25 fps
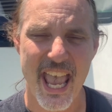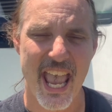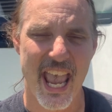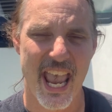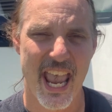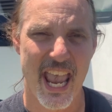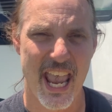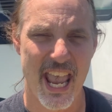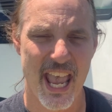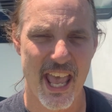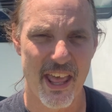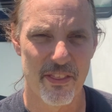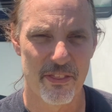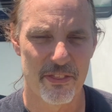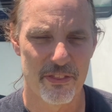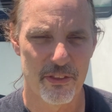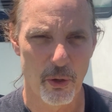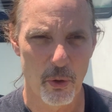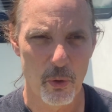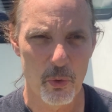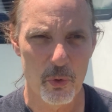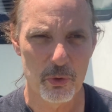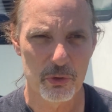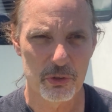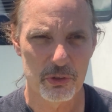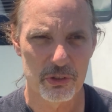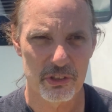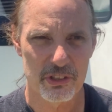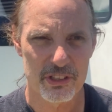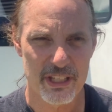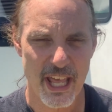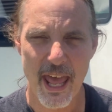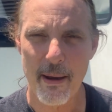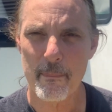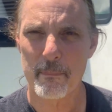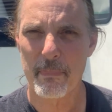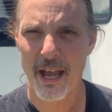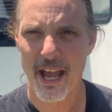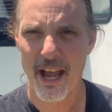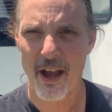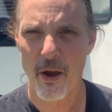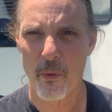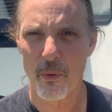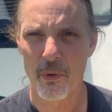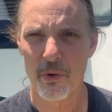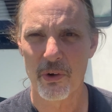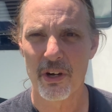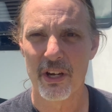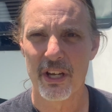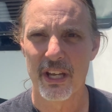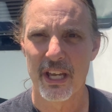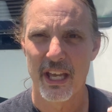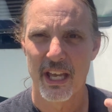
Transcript: and those that power